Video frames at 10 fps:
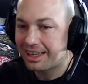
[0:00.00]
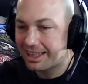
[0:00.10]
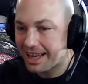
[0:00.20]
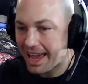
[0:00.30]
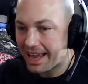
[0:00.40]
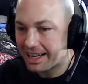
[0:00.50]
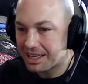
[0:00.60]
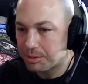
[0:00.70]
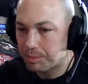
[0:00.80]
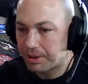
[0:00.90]

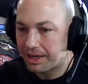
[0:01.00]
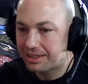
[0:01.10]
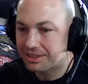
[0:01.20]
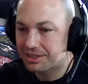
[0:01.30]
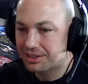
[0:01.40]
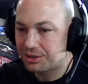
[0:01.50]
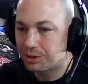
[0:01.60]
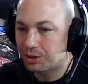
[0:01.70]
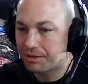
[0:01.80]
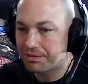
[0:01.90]
editing, but you
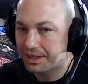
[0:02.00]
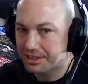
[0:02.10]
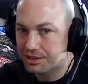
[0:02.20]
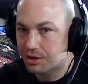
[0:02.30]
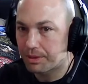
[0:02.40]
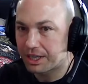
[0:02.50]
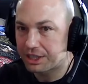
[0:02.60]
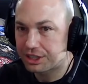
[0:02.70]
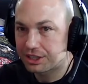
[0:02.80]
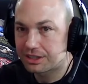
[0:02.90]
can only fix so
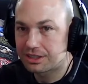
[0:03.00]
much.